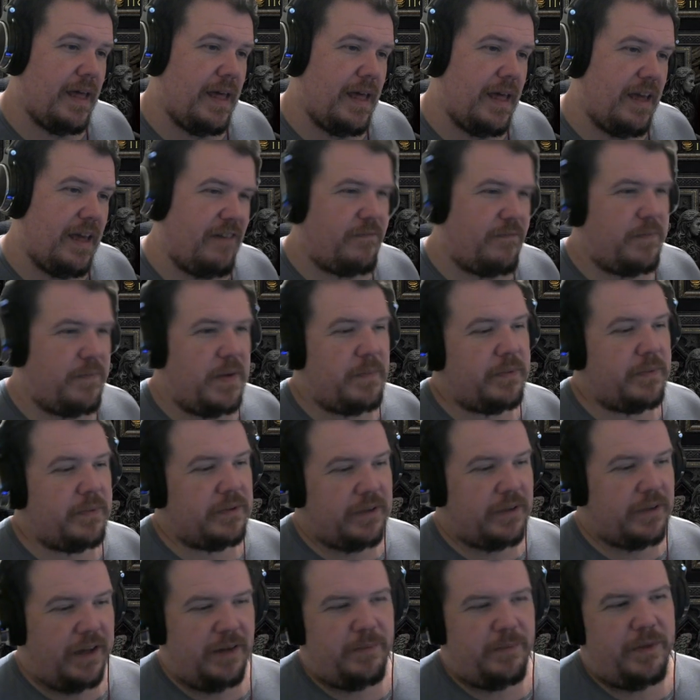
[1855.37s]
If people
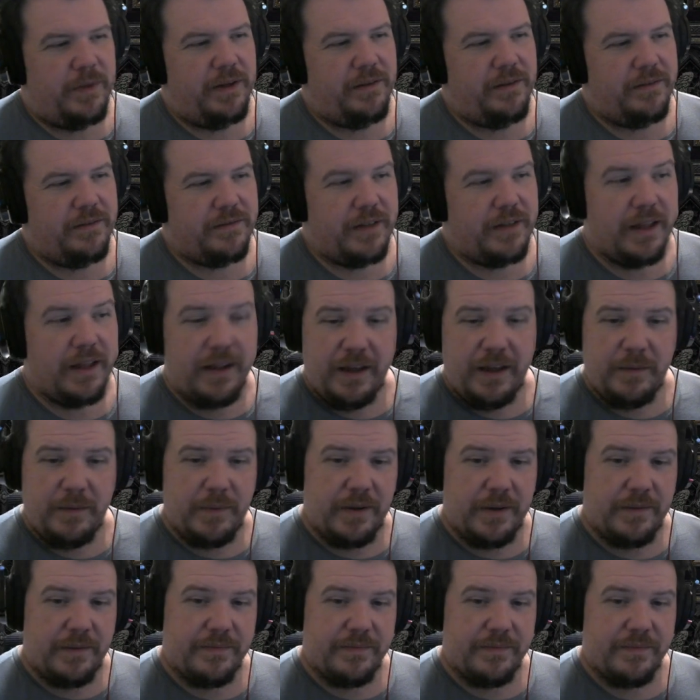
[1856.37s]
like me, they like
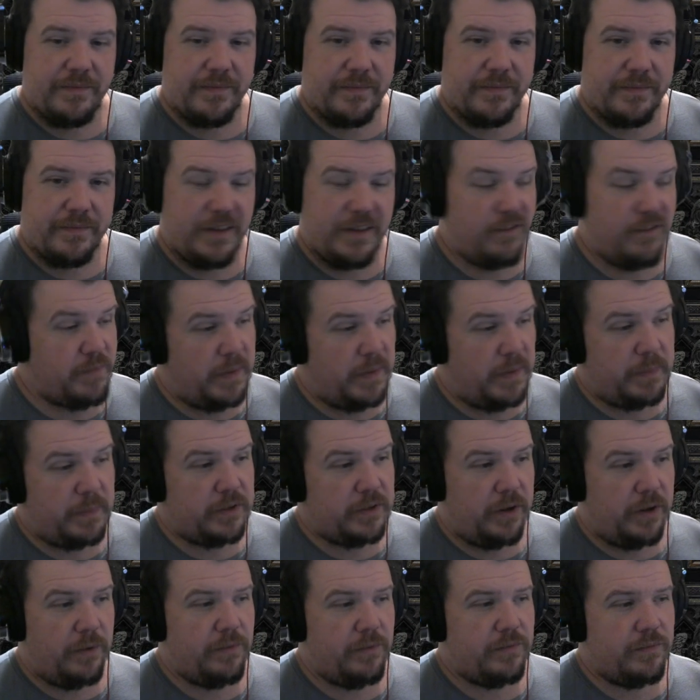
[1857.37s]
me. If people
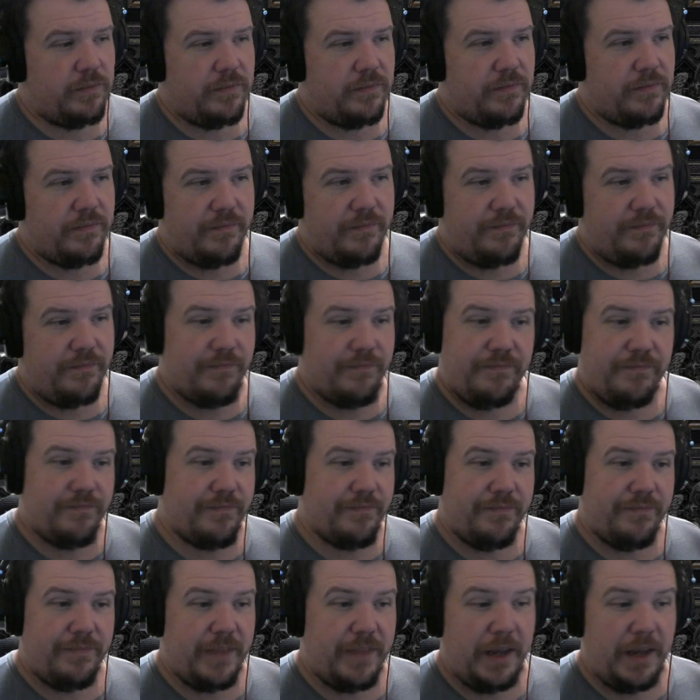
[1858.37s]
don't,
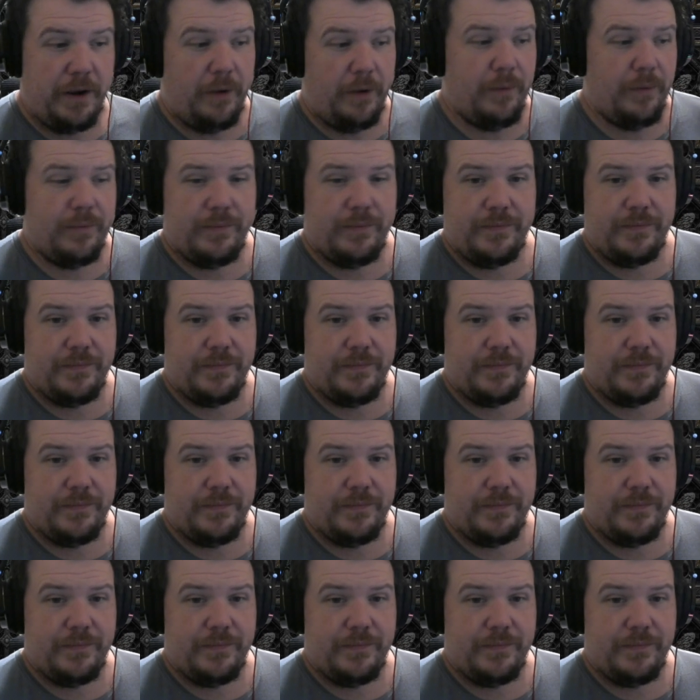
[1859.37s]
they don't.